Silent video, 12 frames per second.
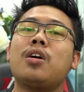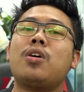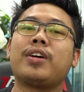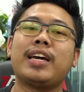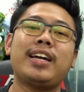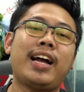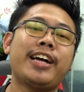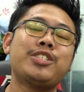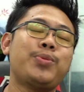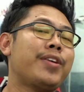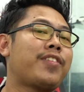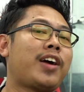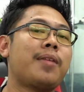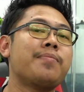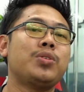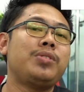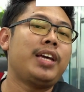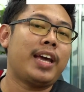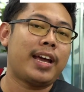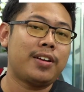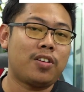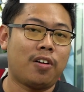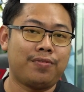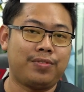Okay guys, we have come to the
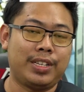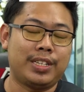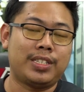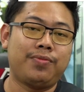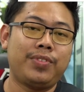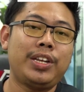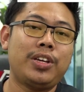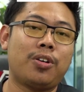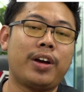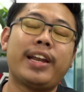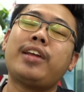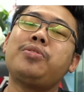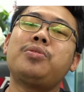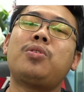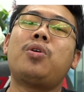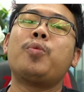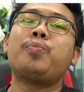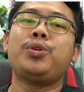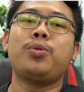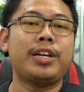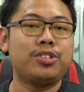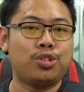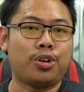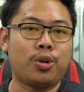end of this video, and I do hope you
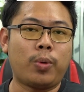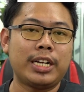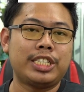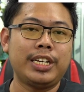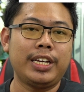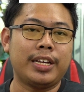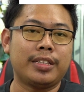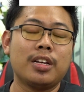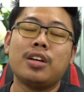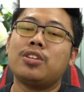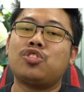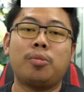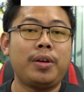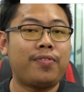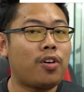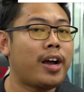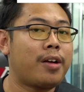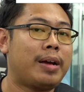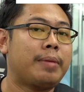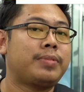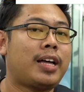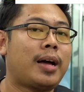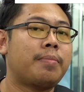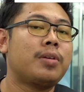enjoy watching it. So before I wrap
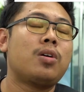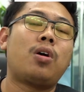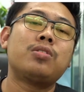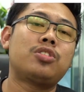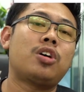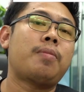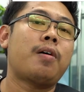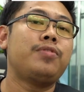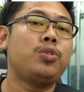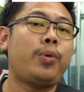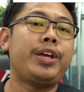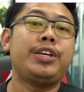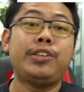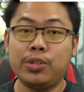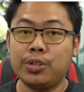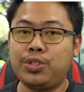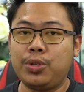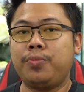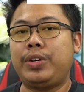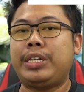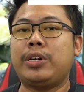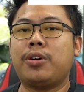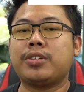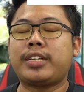up, on top of doing YouTube
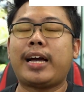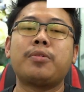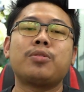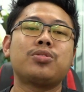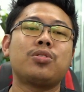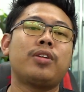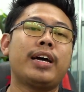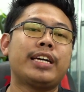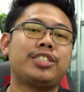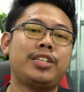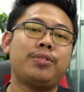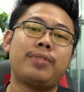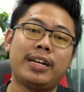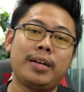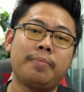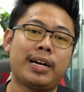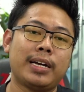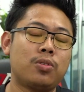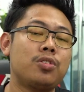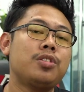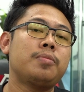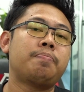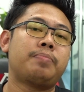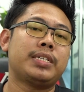videos, I'm also actually running my
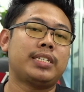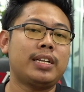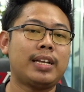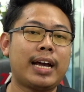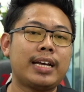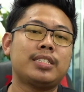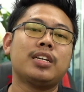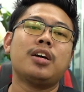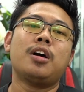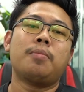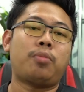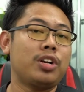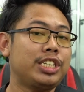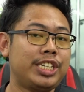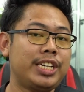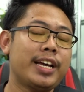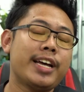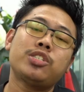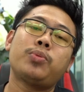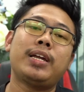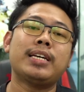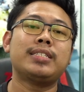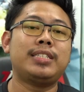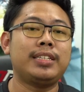own personalized polishing as well
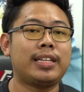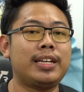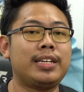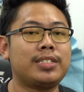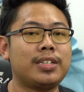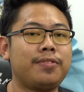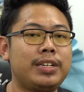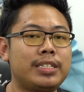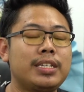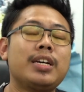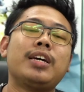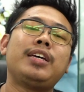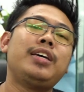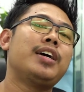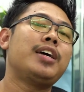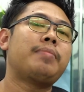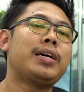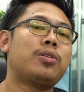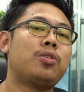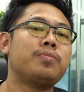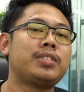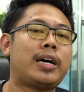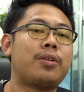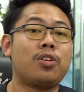as detailing service here in my
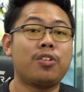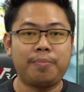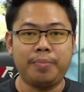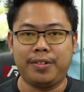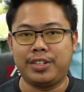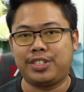hometown of Miri,